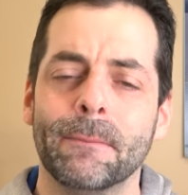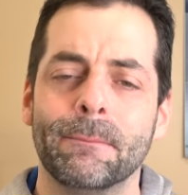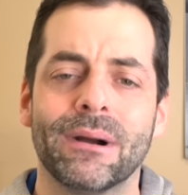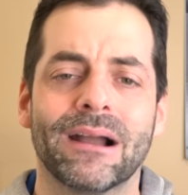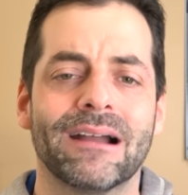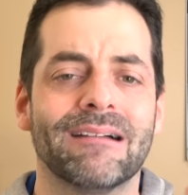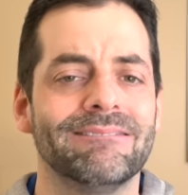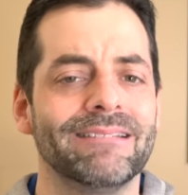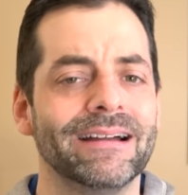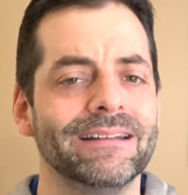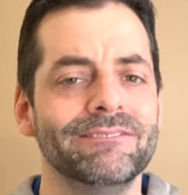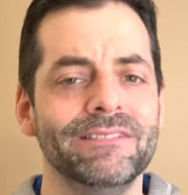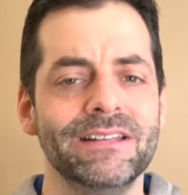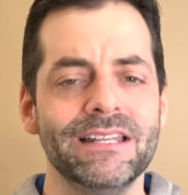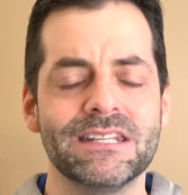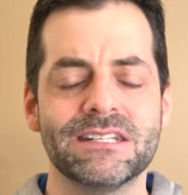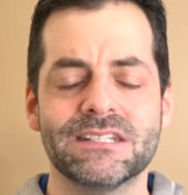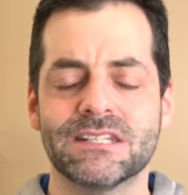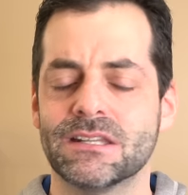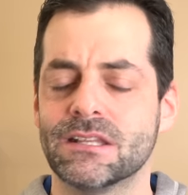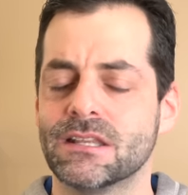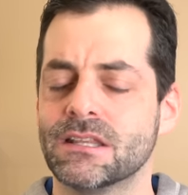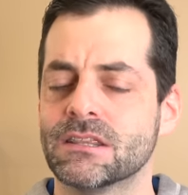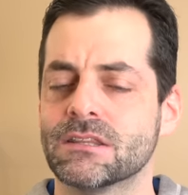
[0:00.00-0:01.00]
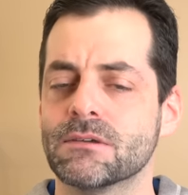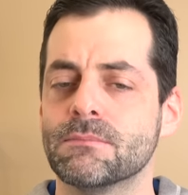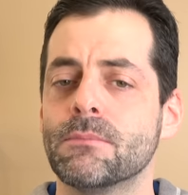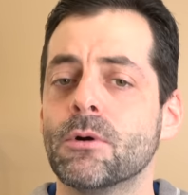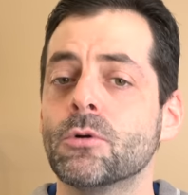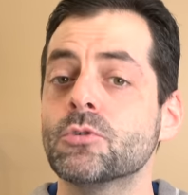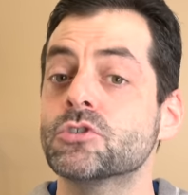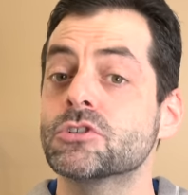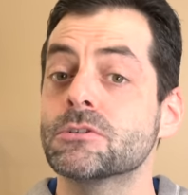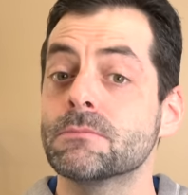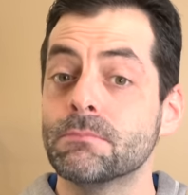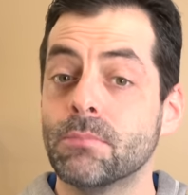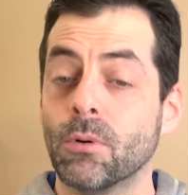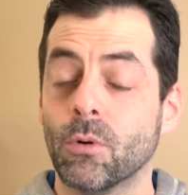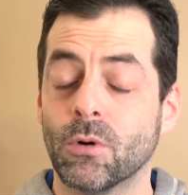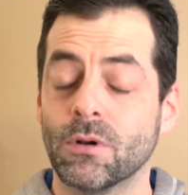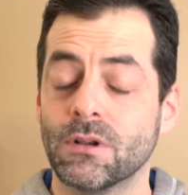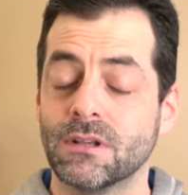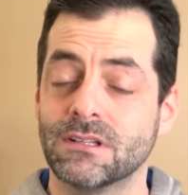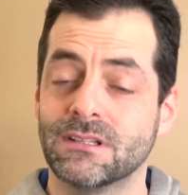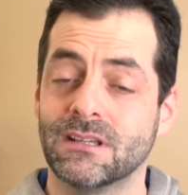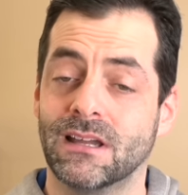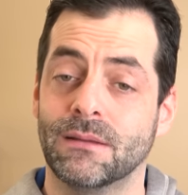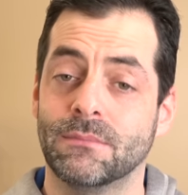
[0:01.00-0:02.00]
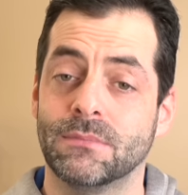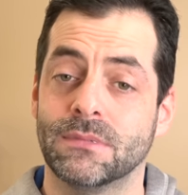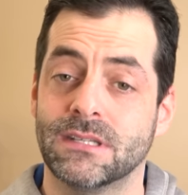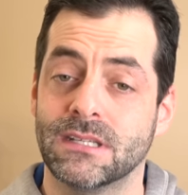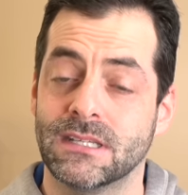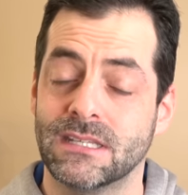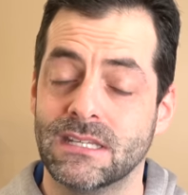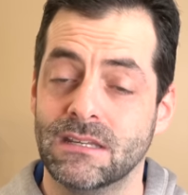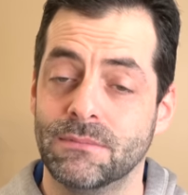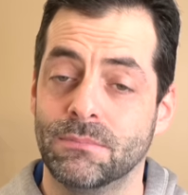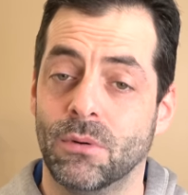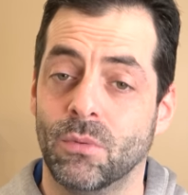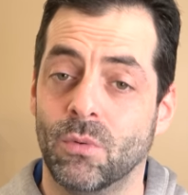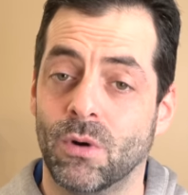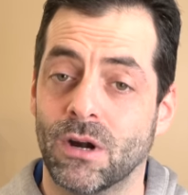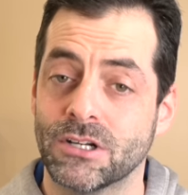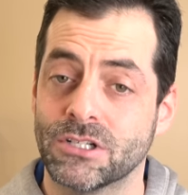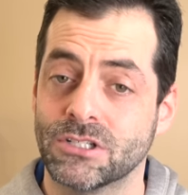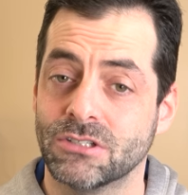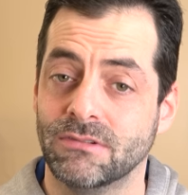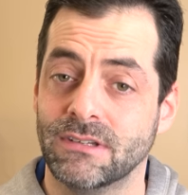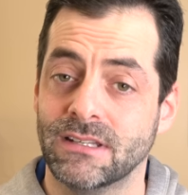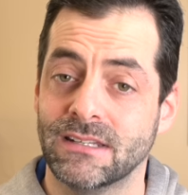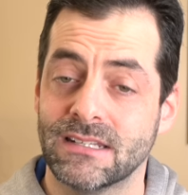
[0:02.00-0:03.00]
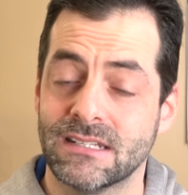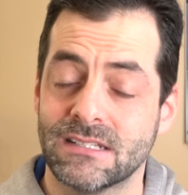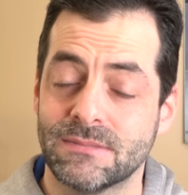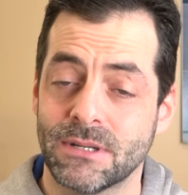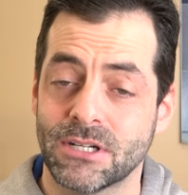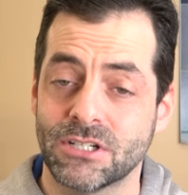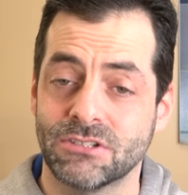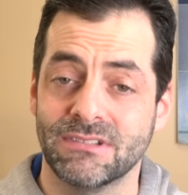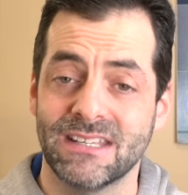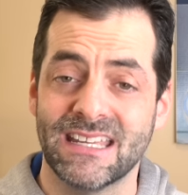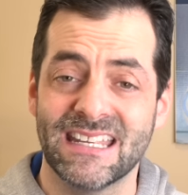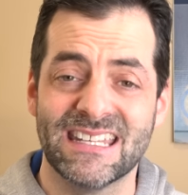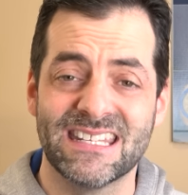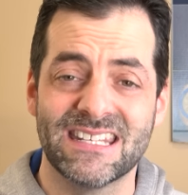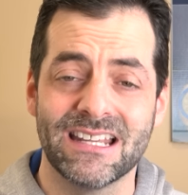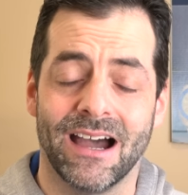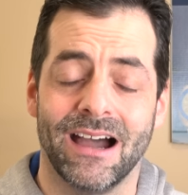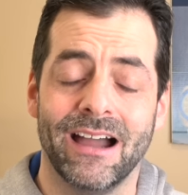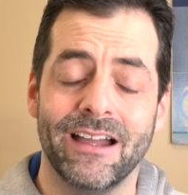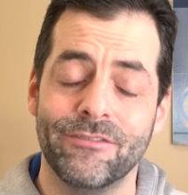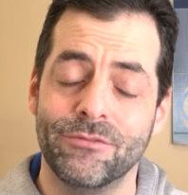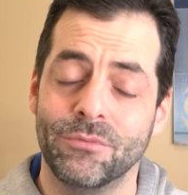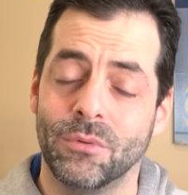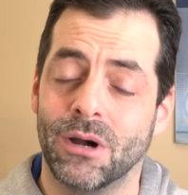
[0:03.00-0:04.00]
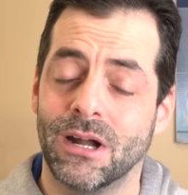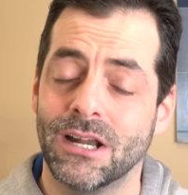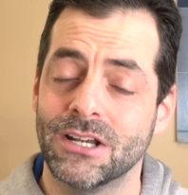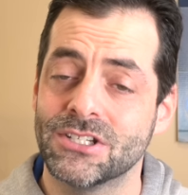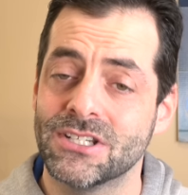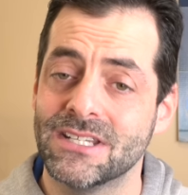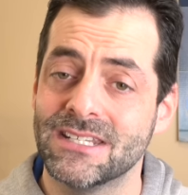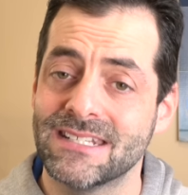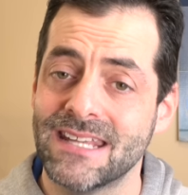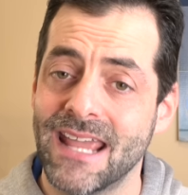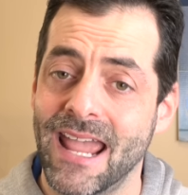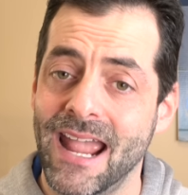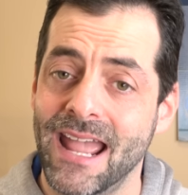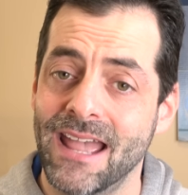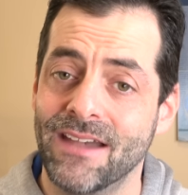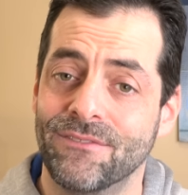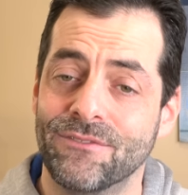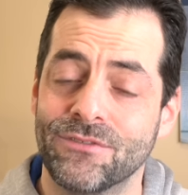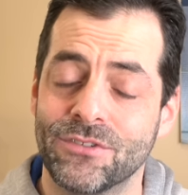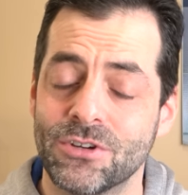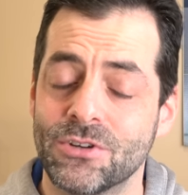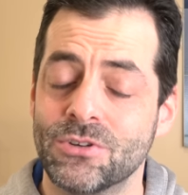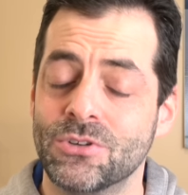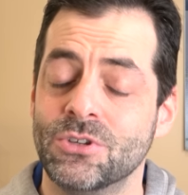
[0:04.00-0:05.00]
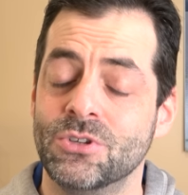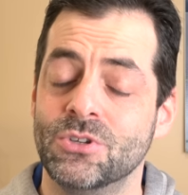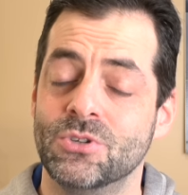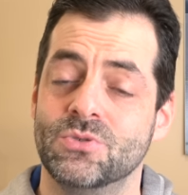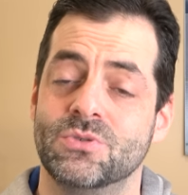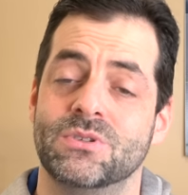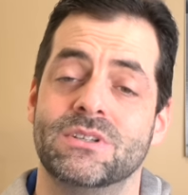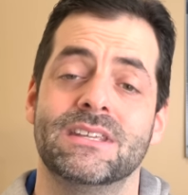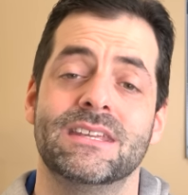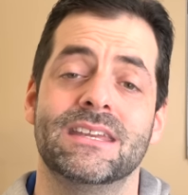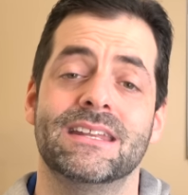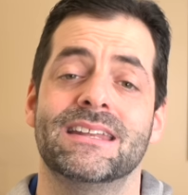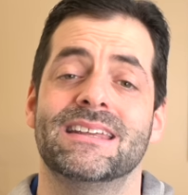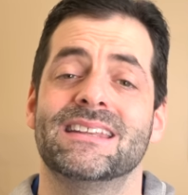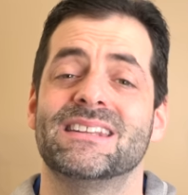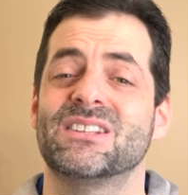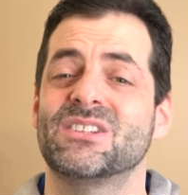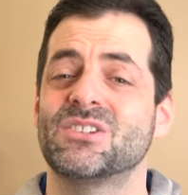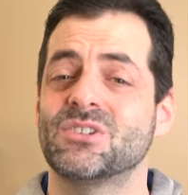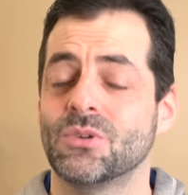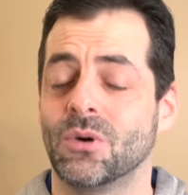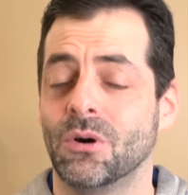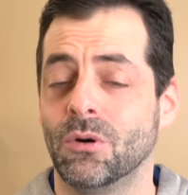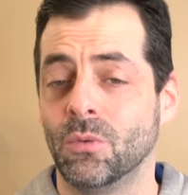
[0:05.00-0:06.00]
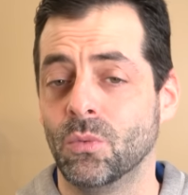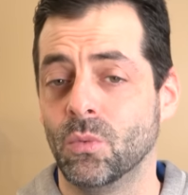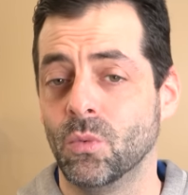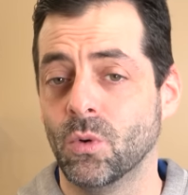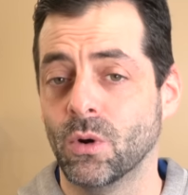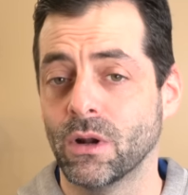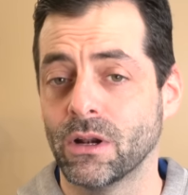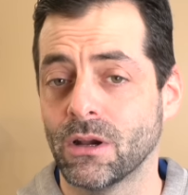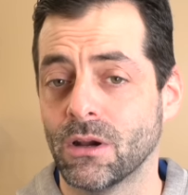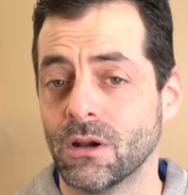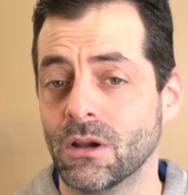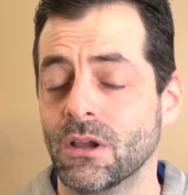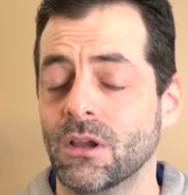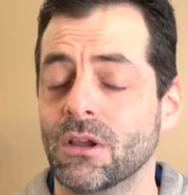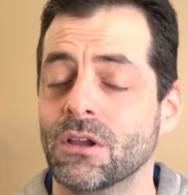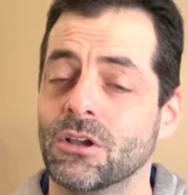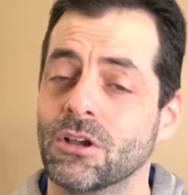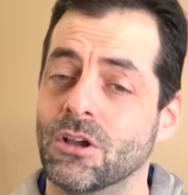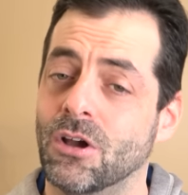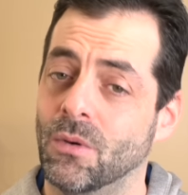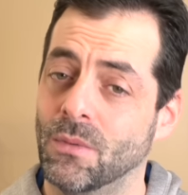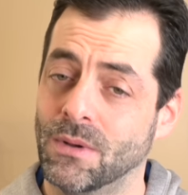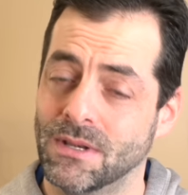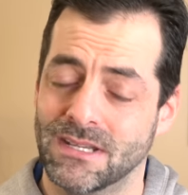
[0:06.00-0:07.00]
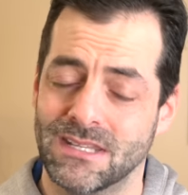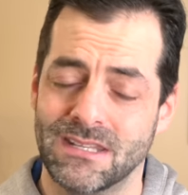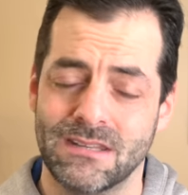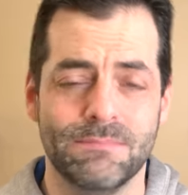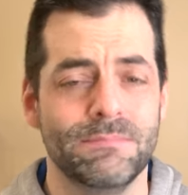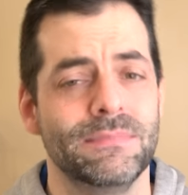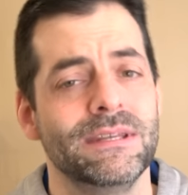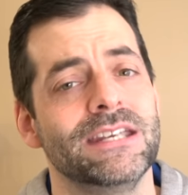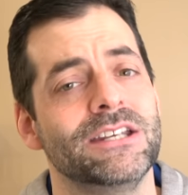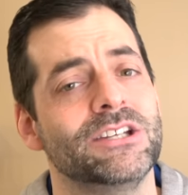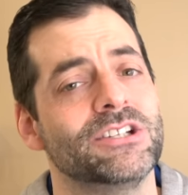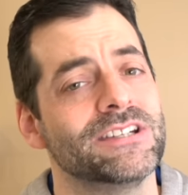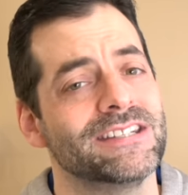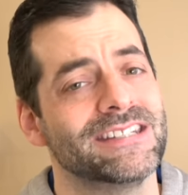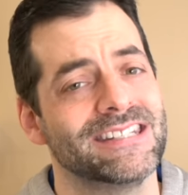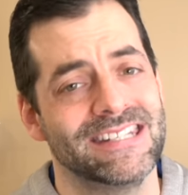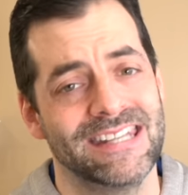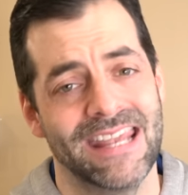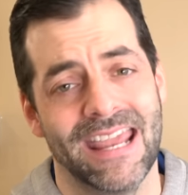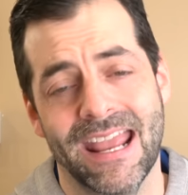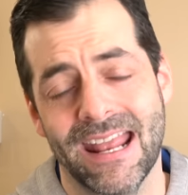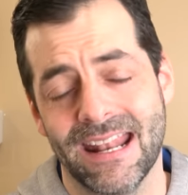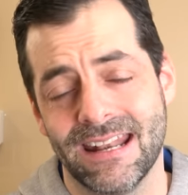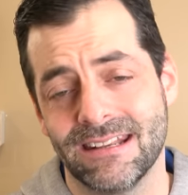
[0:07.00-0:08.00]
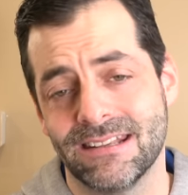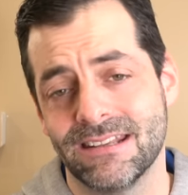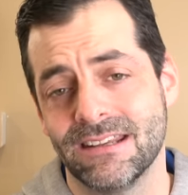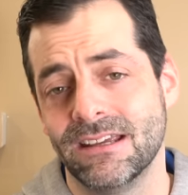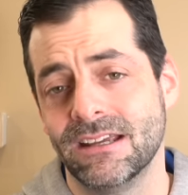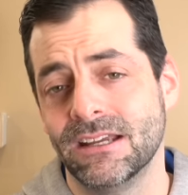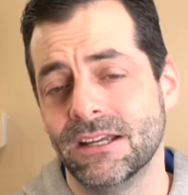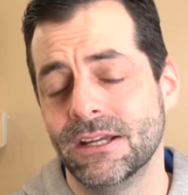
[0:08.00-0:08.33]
But cleanliness, the most important time to keep a watch clean, especially a dive watch, is after using it in salt water, going to the beach sand.